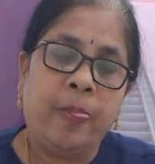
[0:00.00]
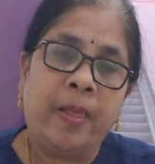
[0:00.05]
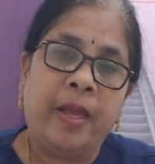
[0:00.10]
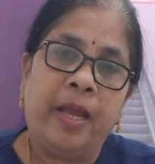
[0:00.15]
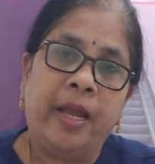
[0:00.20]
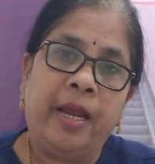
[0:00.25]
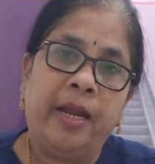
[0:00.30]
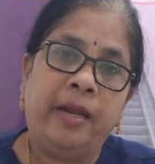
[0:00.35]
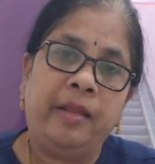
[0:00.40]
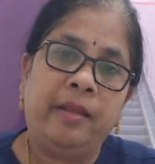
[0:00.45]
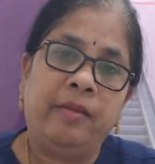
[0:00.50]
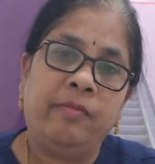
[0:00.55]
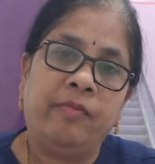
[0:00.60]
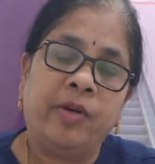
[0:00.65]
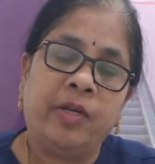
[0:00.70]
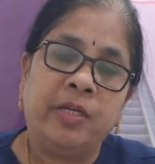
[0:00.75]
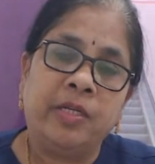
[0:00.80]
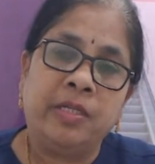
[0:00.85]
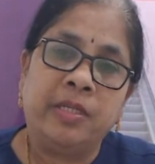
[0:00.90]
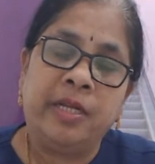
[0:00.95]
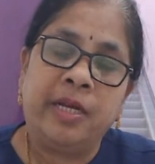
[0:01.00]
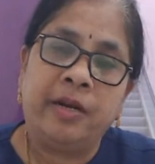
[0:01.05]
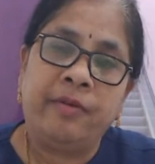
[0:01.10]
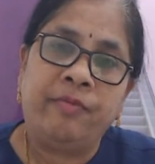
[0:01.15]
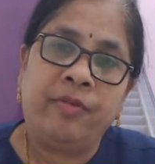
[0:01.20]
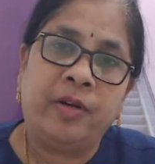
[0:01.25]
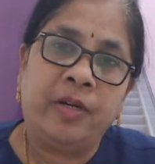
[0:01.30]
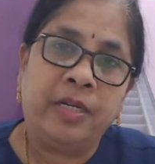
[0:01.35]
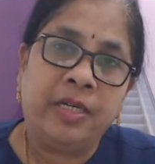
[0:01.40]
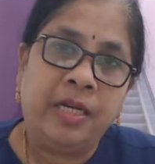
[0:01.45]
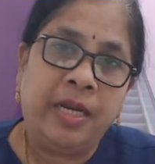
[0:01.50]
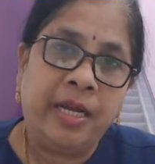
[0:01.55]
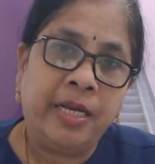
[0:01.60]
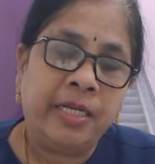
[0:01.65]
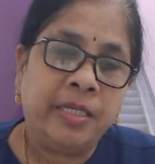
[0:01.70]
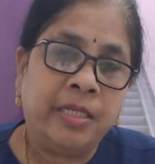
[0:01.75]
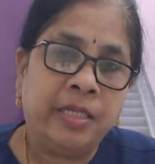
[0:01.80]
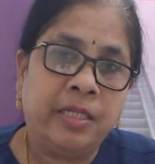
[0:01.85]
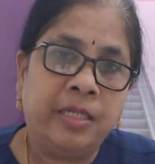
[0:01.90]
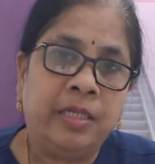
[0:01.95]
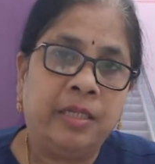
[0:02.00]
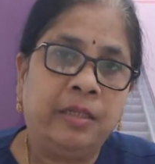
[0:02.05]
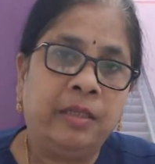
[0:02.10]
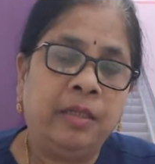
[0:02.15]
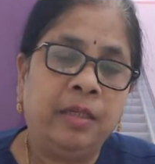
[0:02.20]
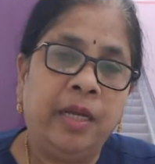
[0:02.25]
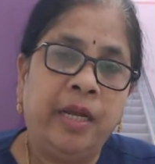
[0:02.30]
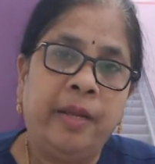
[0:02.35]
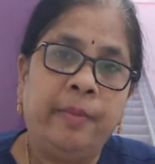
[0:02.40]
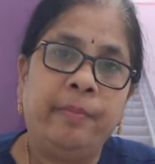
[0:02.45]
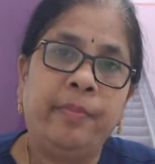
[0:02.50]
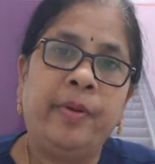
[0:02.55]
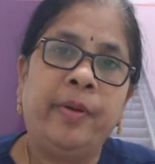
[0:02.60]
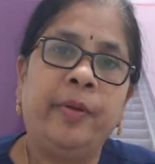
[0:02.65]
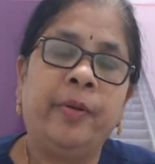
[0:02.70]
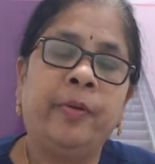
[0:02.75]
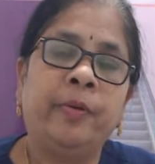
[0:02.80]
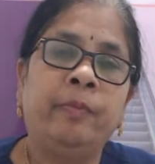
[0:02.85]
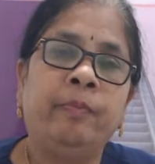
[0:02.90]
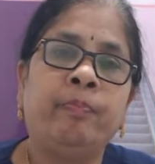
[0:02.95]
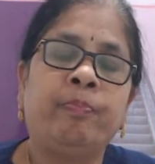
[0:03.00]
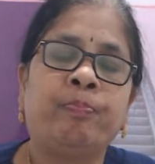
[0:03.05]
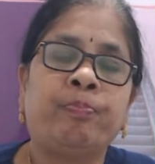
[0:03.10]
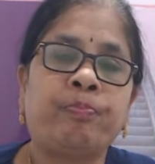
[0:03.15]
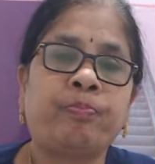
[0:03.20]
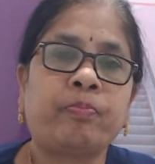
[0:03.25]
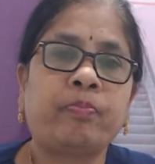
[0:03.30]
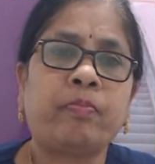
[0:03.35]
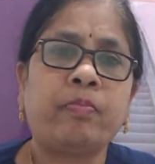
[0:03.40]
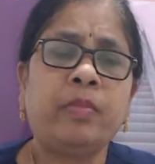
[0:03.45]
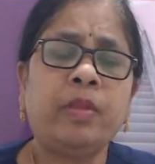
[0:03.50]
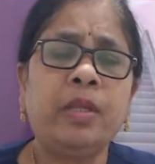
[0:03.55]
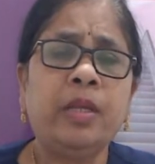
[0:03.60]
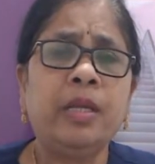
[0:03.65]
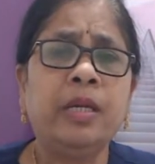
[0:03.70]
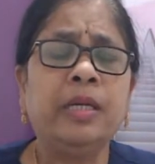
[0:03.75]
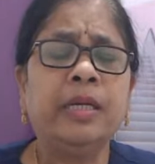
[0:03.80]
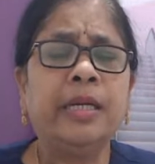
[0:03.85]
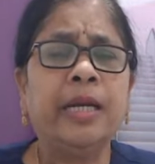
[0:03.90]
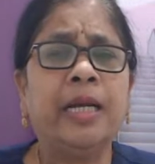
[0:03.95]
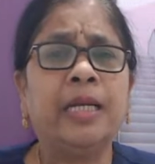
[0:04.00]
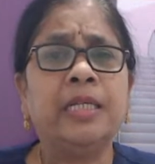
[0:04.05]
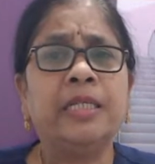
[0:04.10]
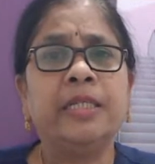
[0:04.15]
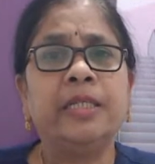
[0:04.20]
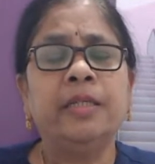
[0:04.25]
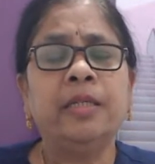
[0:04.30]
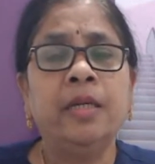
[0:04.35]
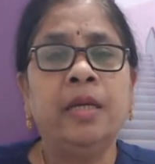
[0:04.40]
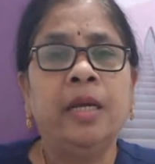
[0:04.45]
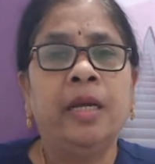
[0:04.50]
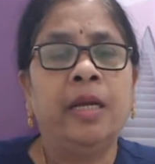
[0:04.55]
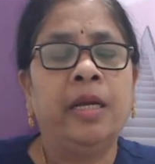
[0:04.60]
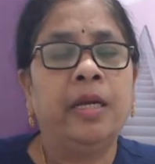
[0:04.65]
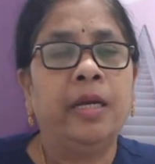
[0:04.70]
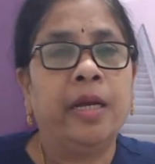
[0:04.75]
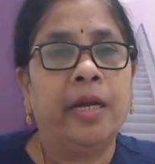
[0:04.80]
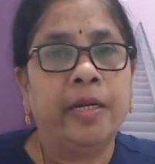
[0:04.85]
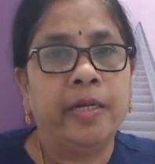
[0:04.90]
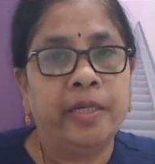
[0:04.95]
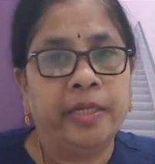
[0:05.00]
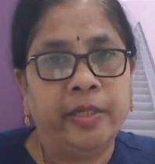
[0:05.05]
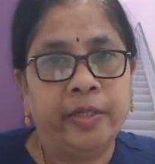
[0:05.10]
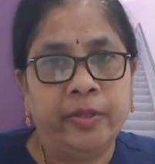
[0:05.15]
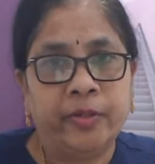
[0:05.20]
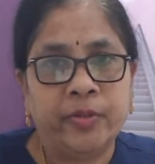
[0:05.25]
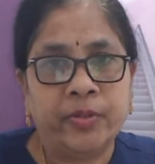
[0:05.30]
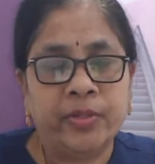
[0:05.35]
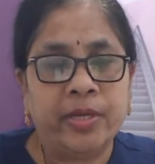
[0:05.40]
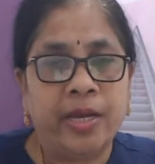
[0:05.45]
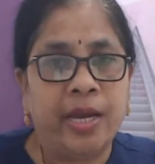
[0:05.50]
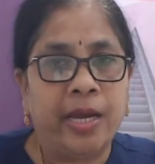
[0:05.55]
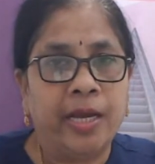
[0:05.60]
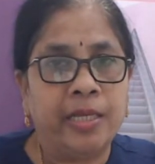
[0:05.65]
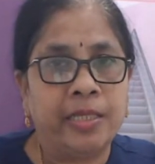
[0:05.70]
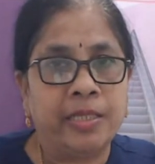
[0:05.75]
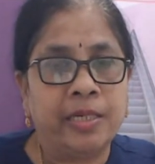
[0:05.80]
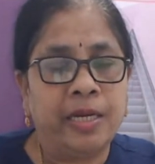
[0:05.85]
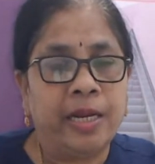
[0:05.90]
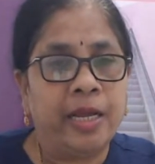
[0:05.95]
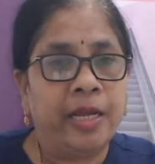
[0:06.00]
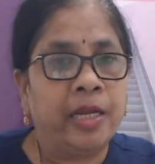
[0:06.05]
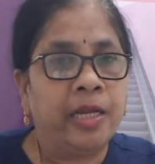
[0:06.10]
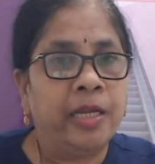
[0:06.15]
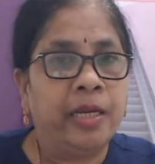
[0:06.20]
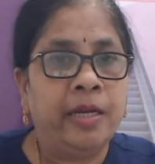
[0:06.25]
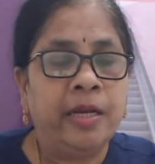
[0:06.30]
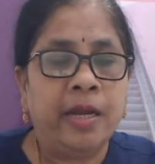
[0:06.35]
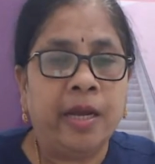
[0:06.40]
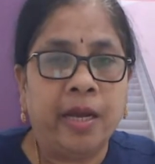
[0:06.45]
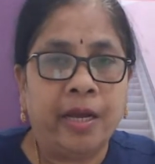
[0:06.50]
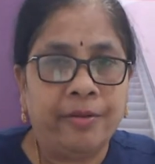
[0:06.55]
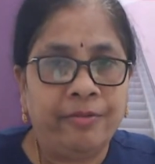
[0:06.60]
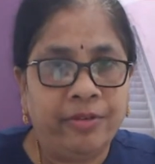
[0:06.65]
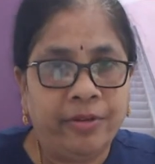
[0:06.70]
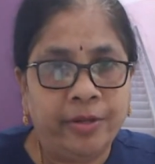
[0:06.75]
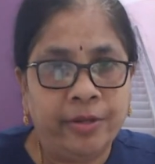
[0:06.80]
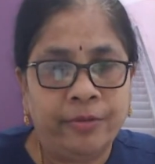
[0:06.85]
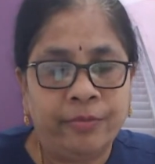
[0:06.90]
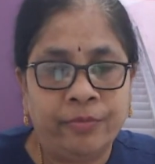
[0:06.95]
And once they are fertilized, the embryo culture continues as like in IVF.